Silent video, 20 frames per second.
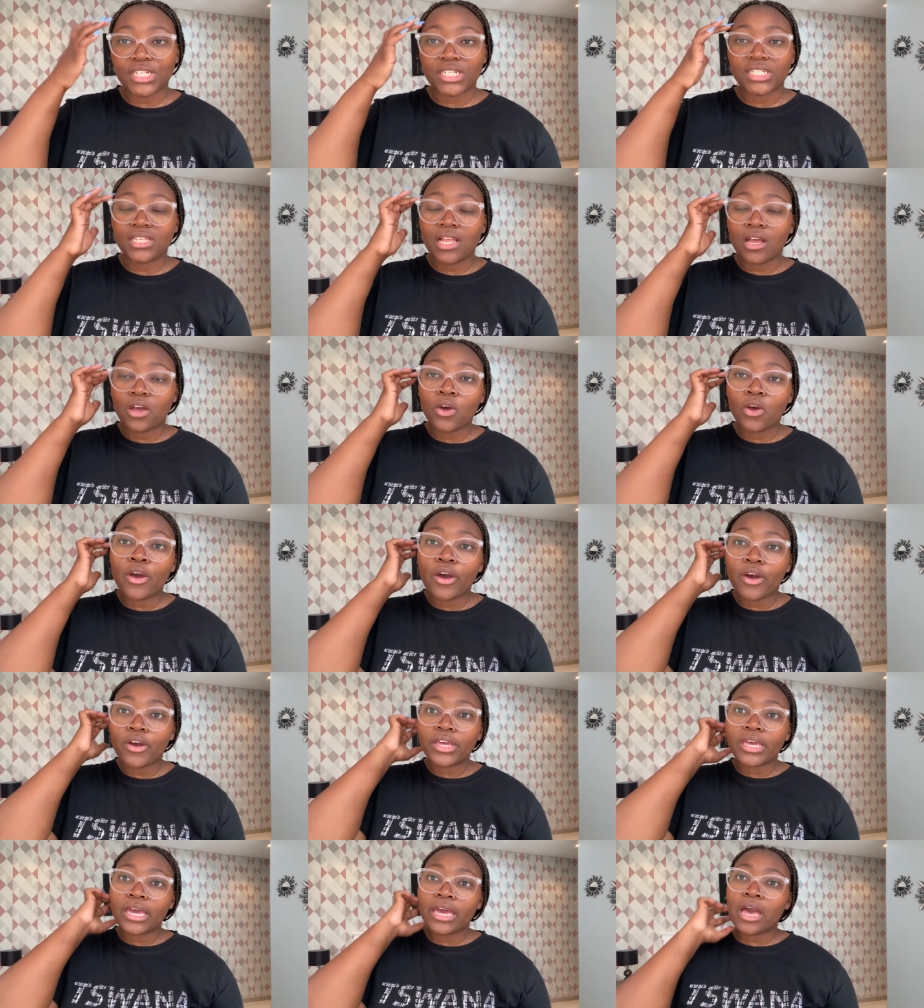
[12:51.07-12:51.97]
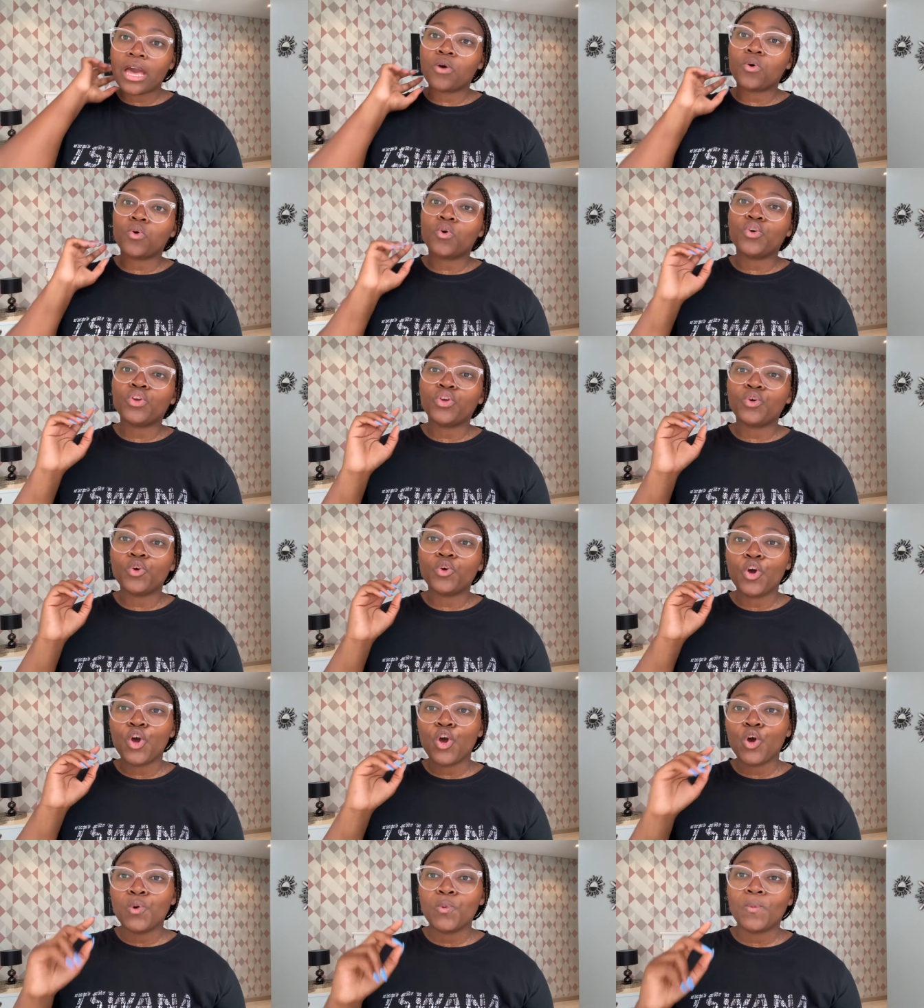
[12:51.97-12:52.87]
He's like, oh, okay, I'll call you
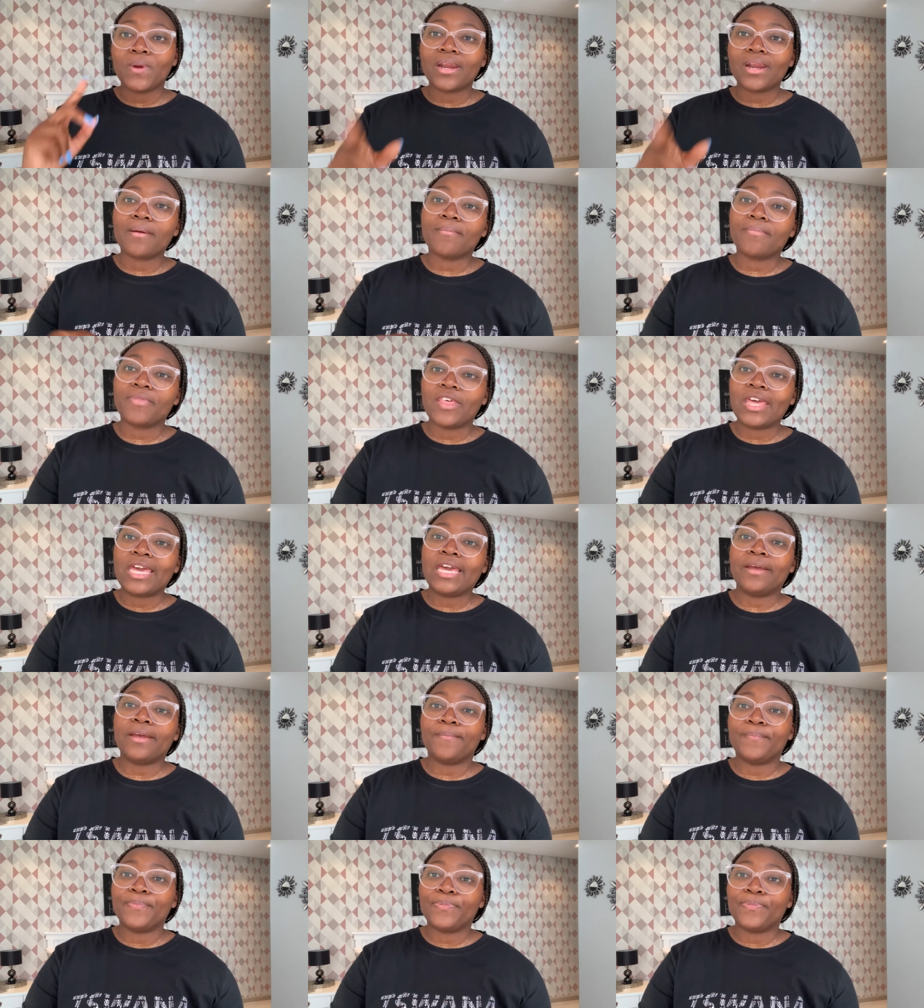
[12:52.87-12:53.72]
when I'm there.